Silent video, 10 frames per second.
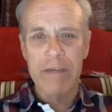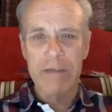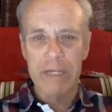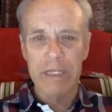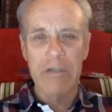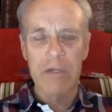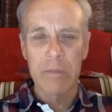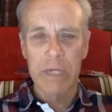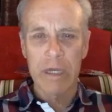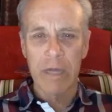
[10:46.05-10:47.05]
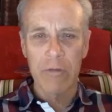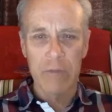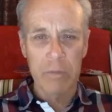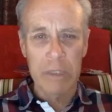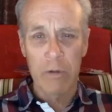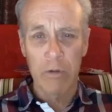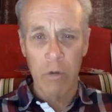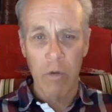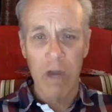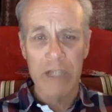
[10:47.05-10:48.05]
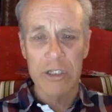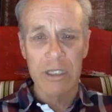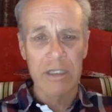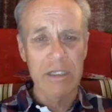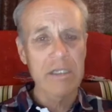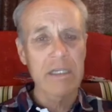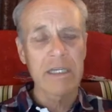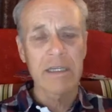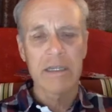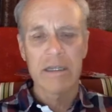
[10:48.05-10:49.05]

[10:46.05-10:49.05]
I think that's going to be helpful to people who are watching and listening.